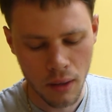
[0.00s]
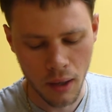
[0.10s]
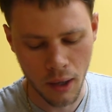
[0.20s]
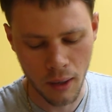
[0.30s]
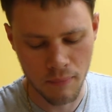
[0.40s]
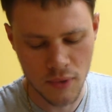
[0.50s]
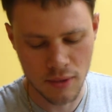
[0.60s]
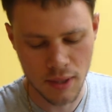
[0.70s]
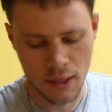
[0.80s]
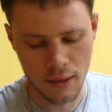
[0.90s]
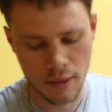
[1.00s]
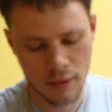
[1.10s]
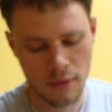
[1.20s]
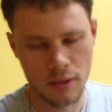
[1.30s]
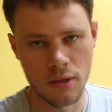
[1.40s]
to take
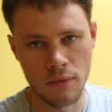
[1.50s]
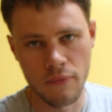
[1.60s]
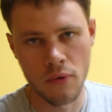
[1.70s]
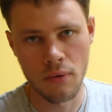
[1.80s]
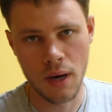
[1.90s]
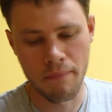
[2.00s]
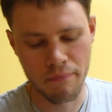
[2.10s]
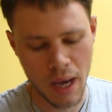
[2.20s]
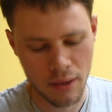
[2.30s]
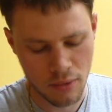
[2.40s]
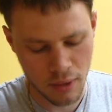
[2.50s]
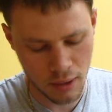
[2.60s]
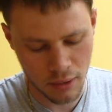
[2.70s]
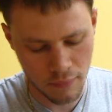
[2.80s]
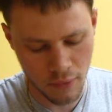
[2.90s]
the new 4 amp battery,
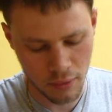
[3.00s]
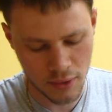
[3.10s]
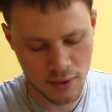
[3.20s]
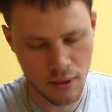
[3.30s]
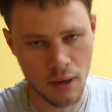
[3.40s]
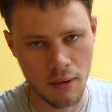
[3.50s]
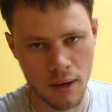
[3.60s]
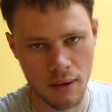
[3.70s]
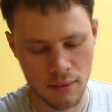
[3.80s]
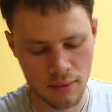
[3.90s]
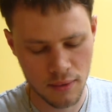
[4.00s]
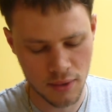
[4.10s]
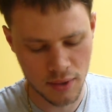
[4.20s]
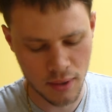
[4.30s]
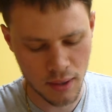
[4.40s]
and you've got the
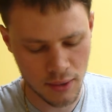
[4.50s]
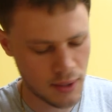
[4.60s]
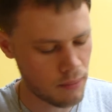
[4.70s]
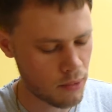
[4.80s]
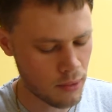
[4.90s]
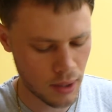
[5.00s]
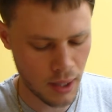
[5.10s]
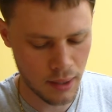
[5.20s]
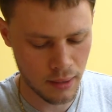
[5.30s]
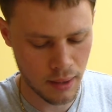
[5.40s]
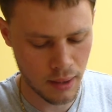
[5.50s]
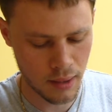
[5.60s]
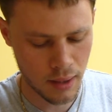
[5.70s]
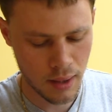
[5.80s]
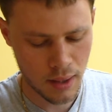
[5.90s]
star symbol again
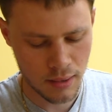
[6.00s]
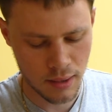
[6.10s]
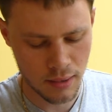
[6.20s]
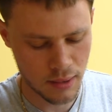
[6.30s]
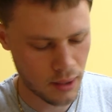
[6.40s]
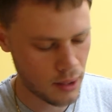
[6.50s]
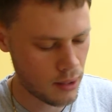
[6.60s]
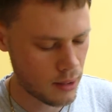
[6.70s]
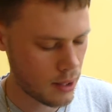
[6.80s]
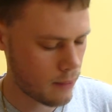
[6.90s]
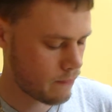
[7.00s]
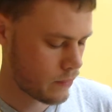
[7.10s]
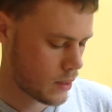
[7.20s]
here to indicate that.